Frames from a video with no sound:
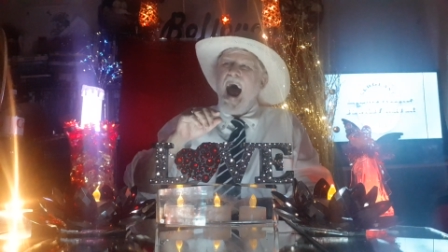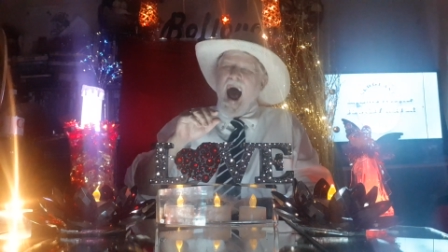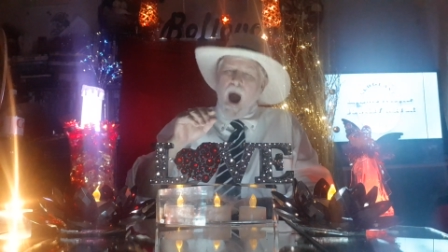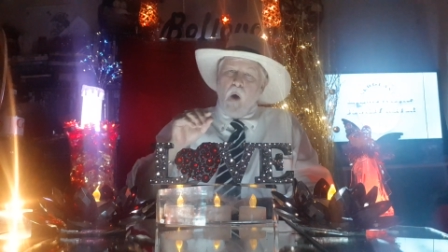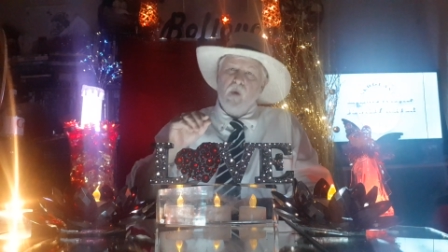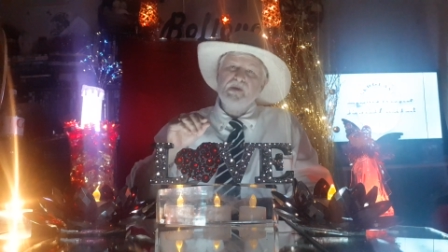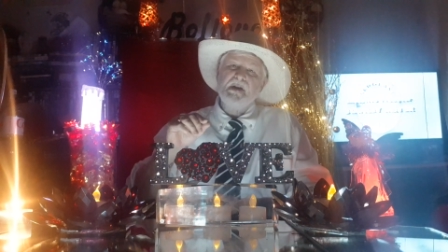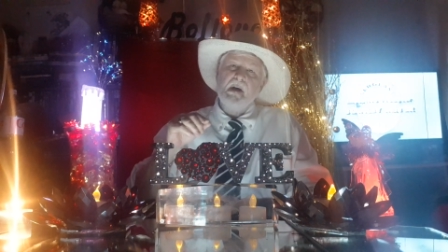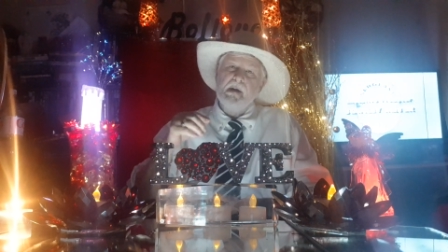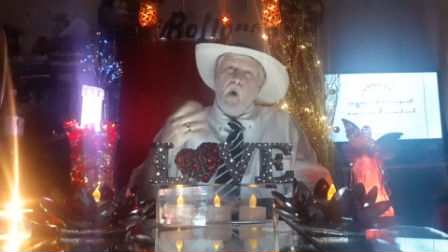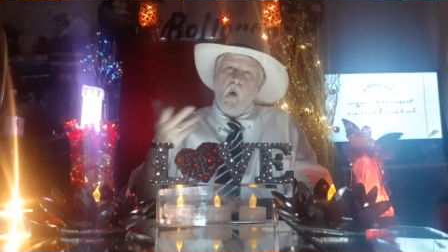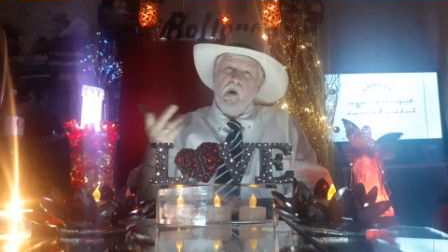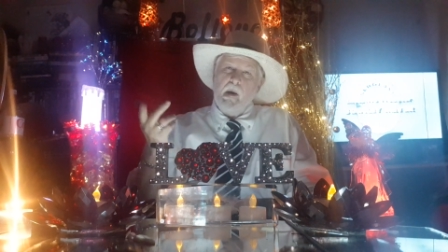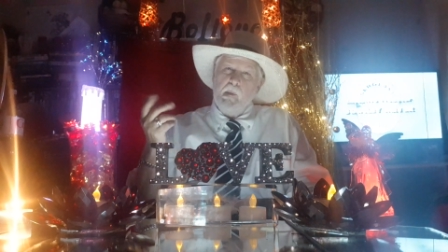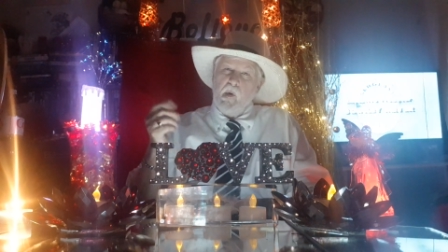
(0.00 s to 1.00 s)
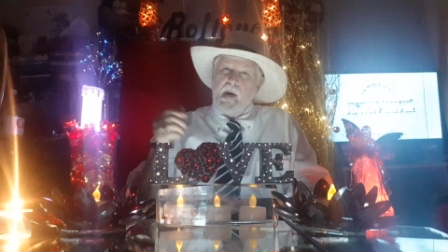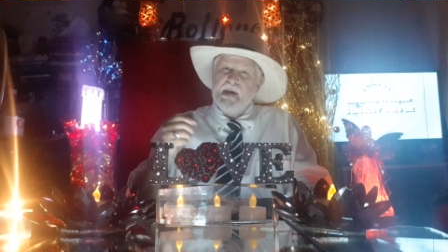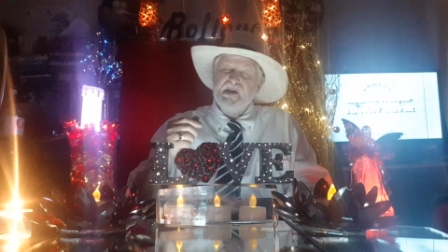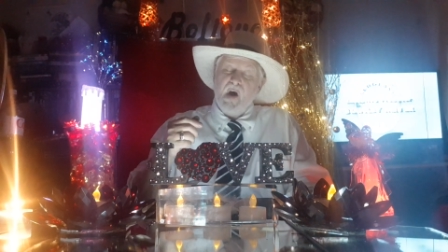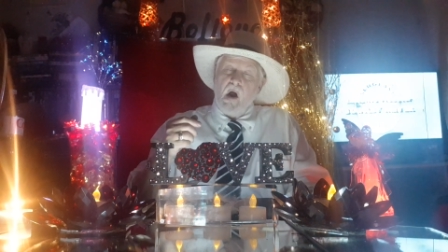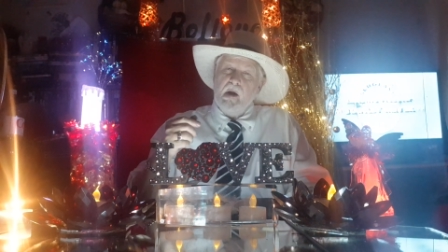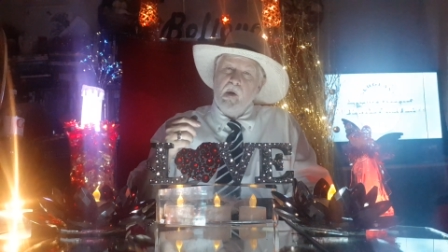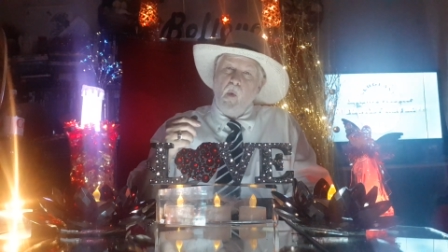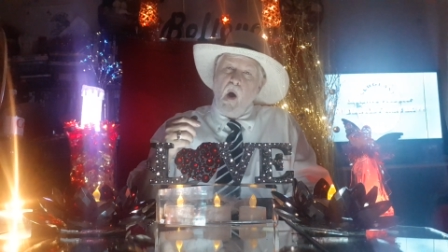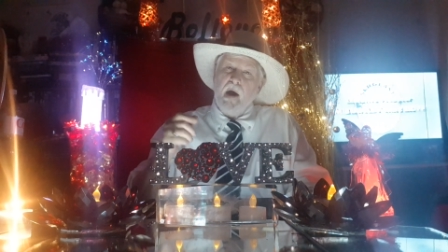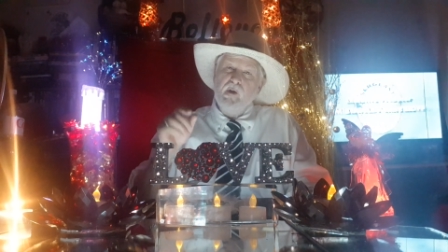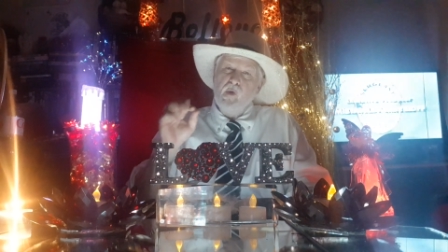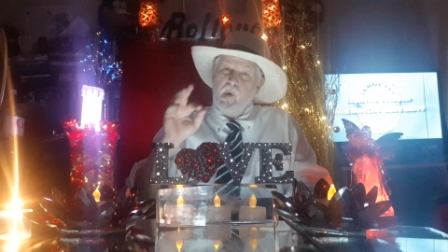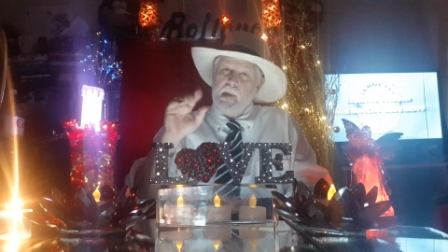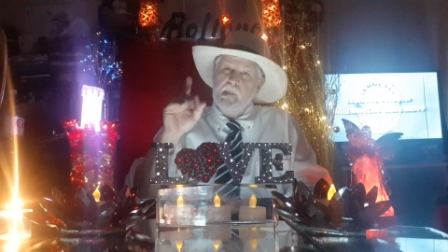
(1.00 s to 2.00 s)
Owsley, O-W-S-L-E-Y.
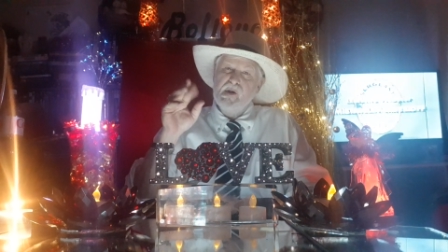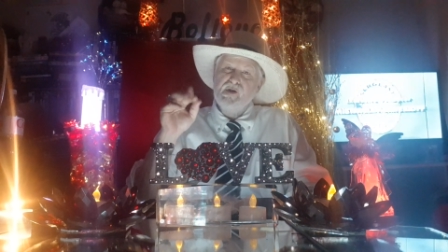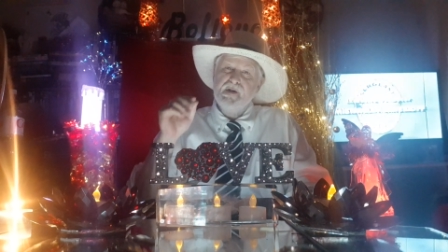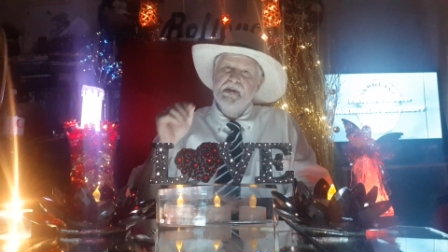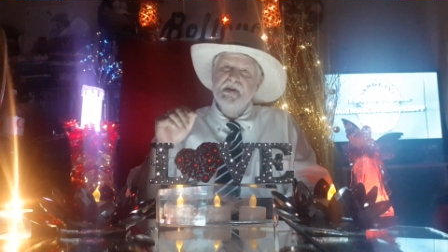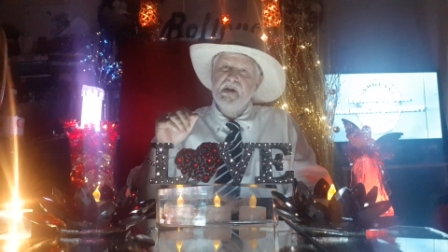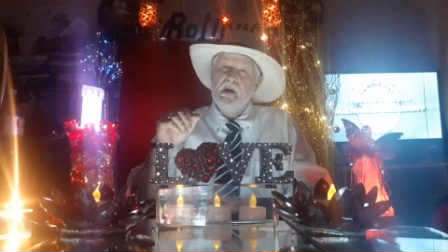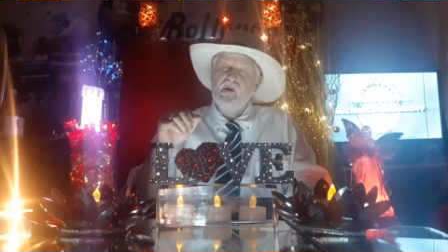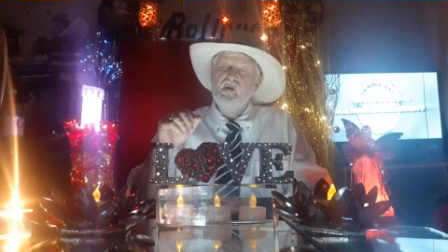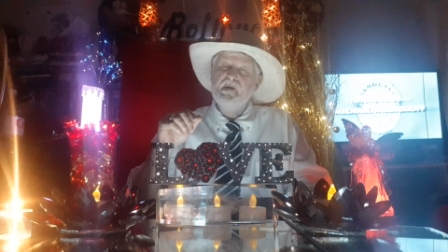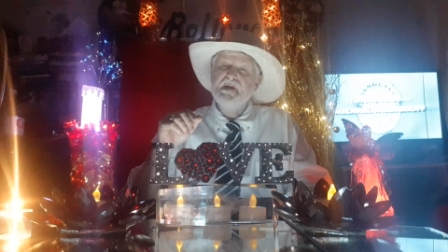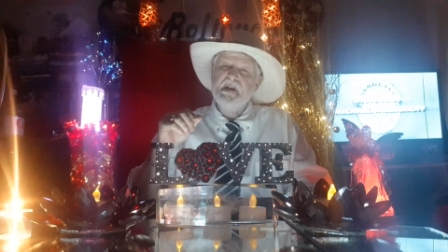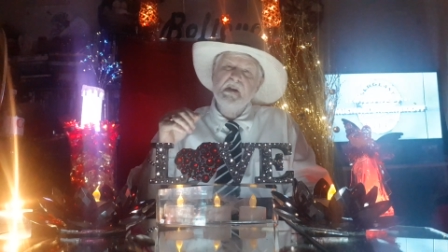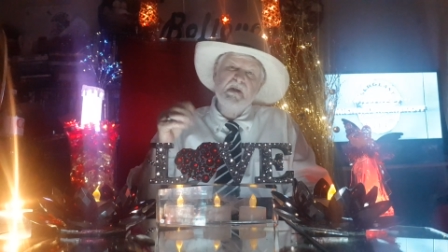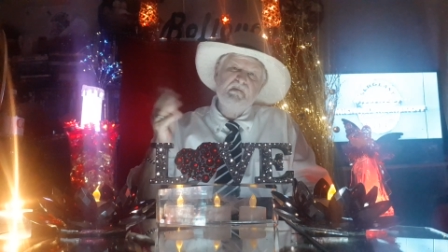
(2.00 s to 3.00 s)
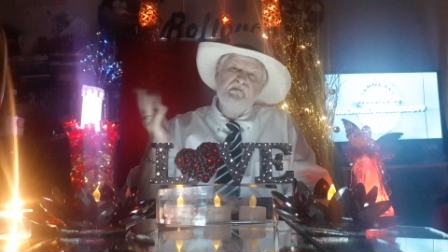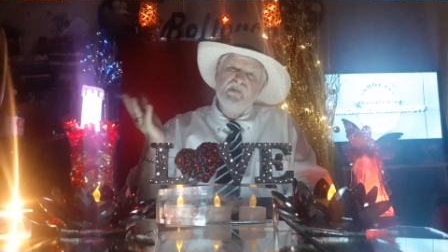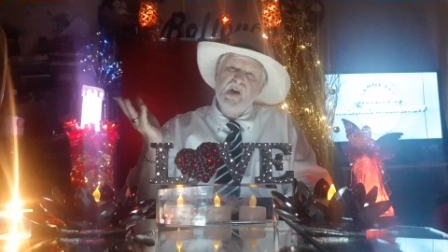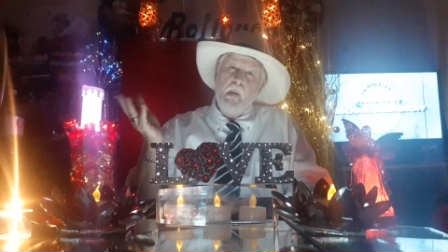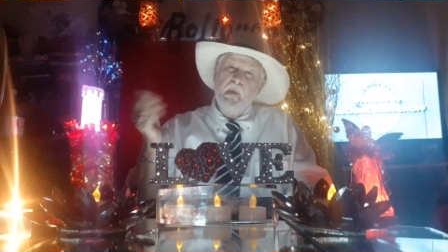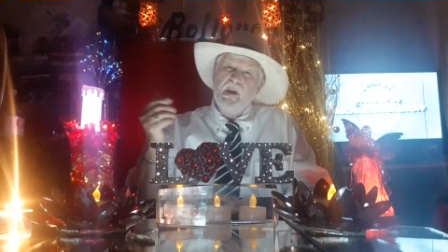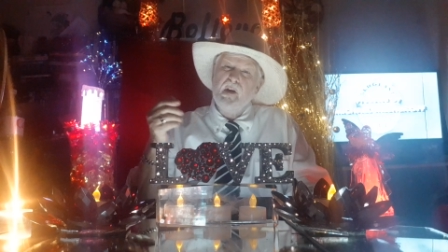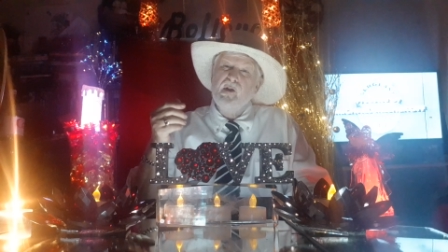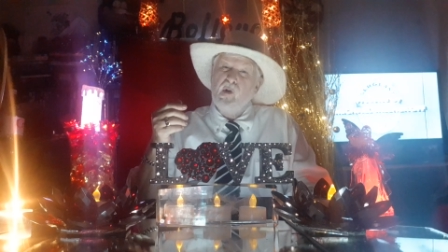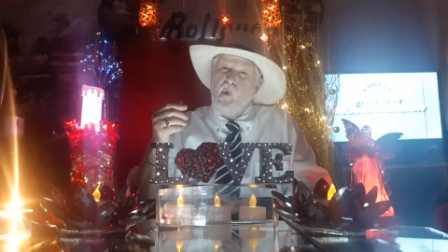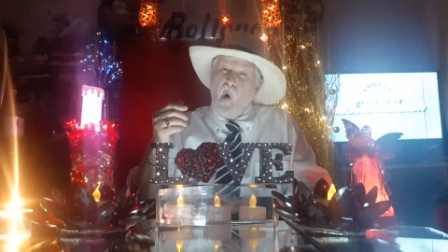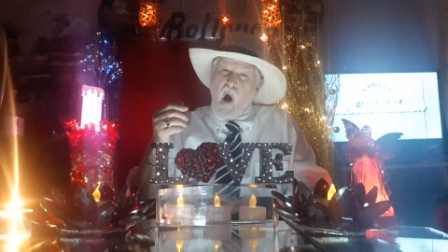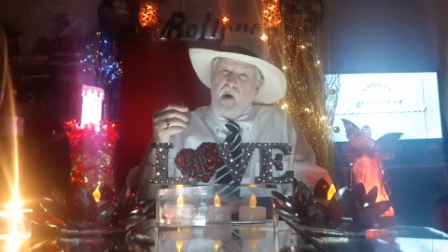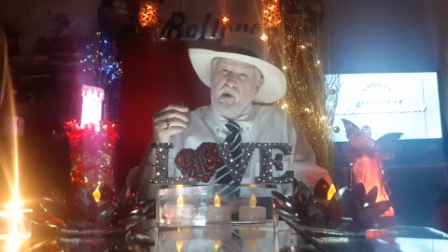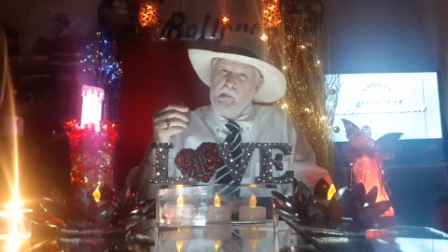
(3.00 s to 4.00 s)
Do images and you'll see some of the
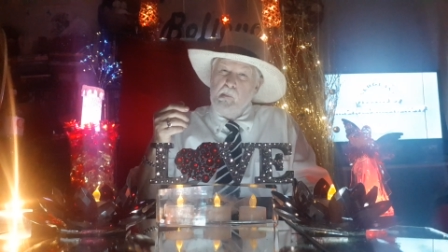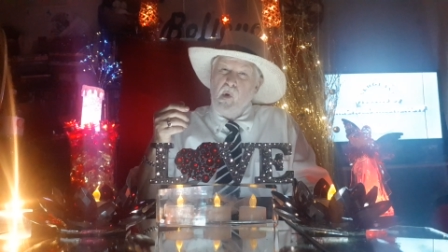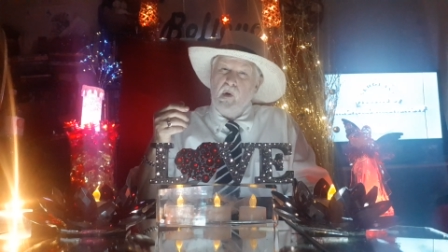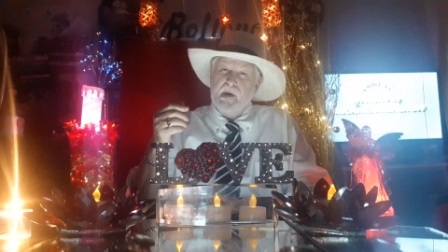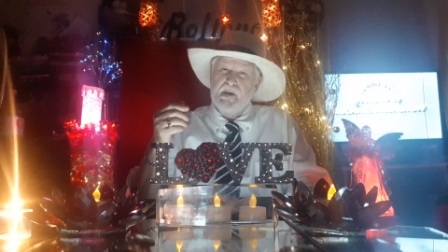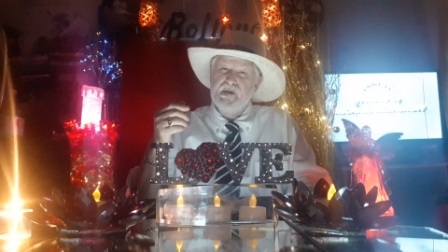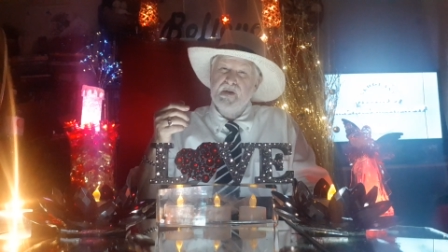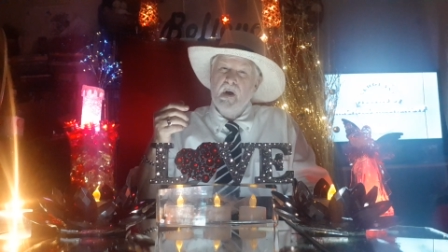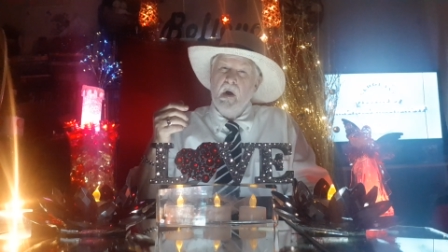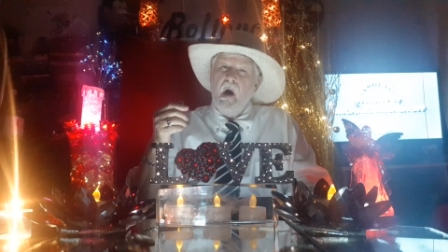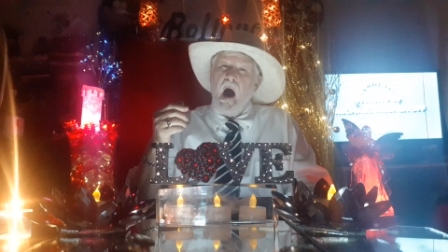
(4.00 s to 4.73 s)
200 books